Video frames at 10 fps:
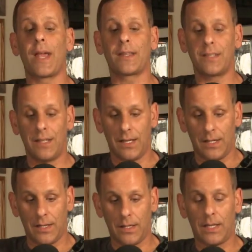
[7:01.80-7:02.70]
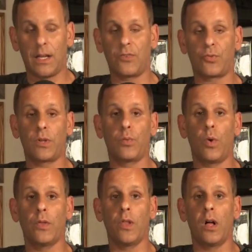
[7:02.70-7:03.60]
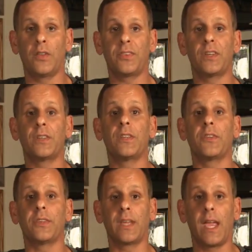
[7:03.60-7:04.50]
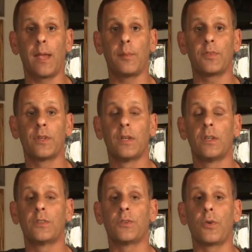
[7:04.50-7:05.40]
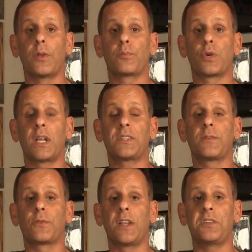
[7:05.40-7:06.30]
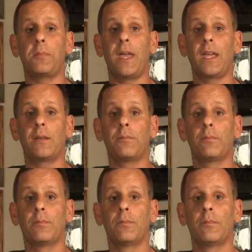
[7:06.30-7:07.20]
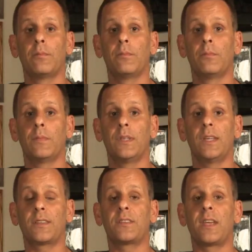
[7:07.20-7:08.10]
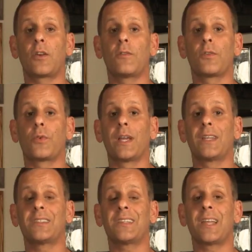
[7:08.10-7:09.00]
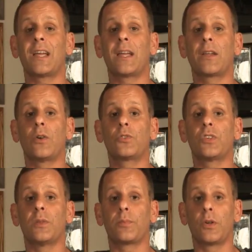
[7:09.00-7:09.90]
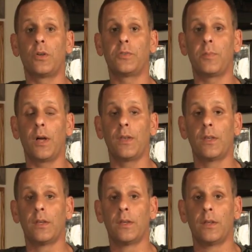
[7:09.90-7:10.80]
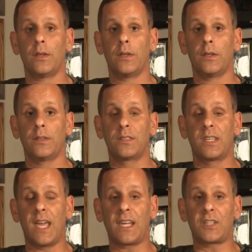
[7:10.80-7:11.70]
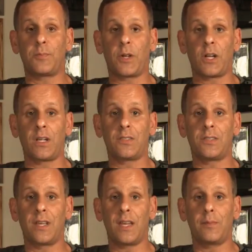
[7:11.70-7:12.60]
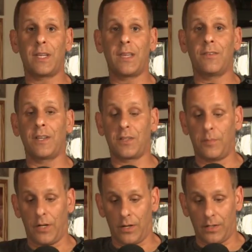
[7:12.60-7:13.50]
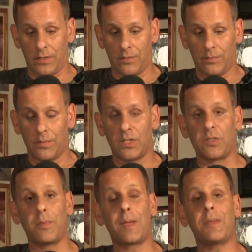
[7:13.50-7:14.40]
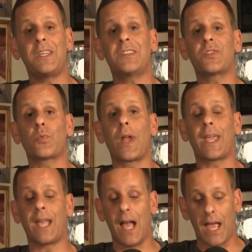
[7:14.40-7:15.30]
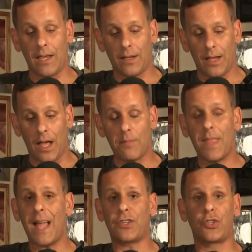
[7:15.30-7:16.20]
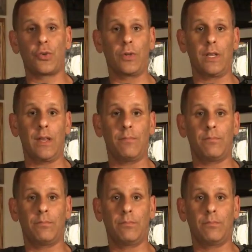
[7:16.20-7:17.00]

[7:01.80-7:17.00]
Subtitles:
ranked in the country with 1 loss in a dozen games. So an impressive resume. Yet to take over the reins as the head coach in the pros, but to get experience, you got to be given experience. So maybe he's the right guy. I'm not sure yet.